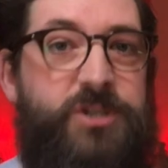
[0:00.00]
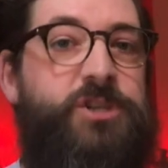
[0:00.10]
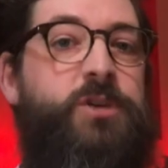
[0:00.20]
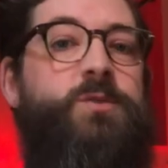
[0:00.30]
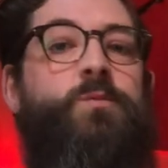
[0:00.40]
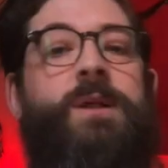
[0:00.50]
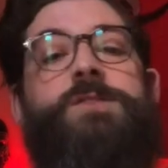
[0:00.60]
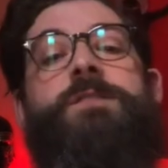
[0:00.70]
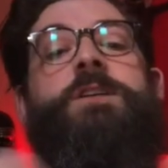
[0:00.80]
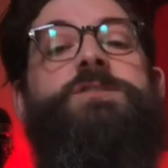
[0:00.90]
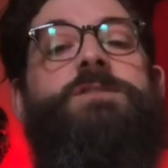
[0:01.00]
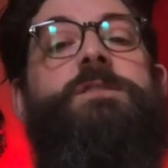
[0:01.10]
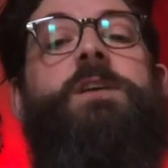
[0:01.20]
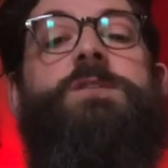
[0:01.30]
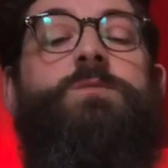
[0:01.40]
choose which version
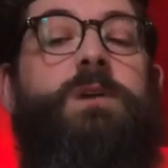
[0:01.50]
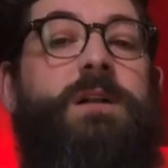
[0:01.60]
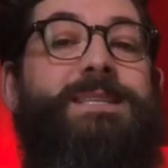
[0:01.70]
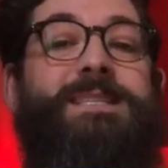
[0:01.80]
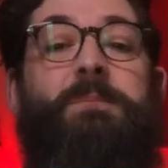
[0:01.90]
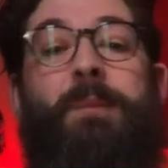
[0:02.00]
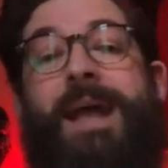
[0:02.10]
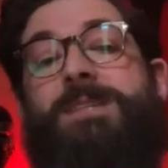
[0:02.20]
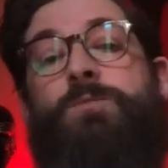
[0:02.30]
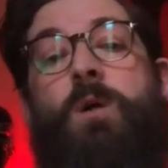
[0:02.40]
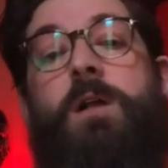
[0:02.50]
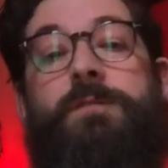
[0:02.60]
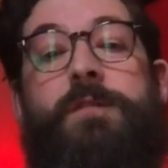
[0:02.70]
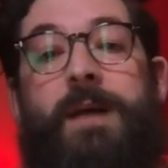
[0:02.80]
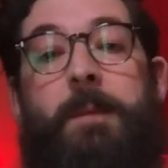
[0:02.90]
of those words is the best one
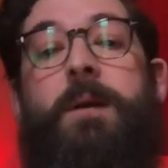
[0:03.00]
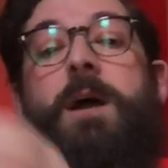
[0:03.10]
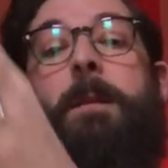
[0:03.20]
for that